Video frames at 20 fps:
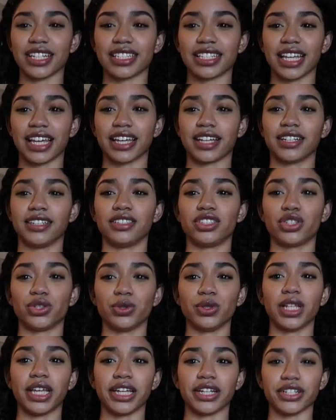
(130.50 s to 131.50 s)
it's like
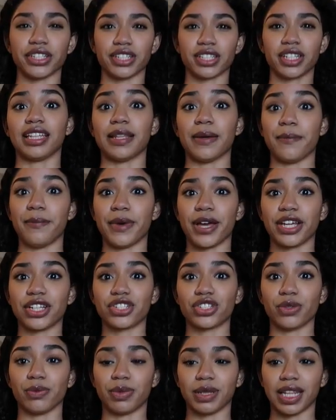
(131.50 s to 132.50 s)
two layers. Then the
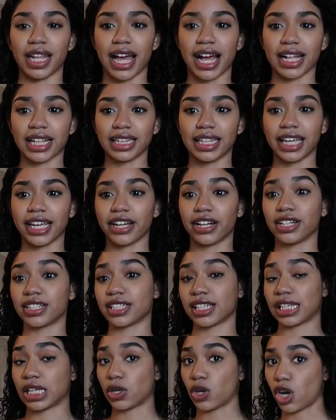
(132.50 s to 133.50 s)
mesh black layer,
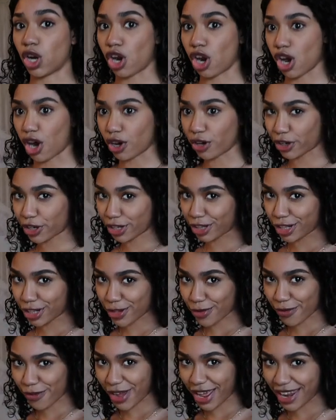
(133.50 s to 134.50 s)
it's a little longer than
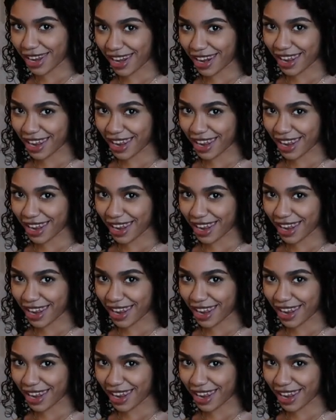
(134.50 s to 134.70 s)
the red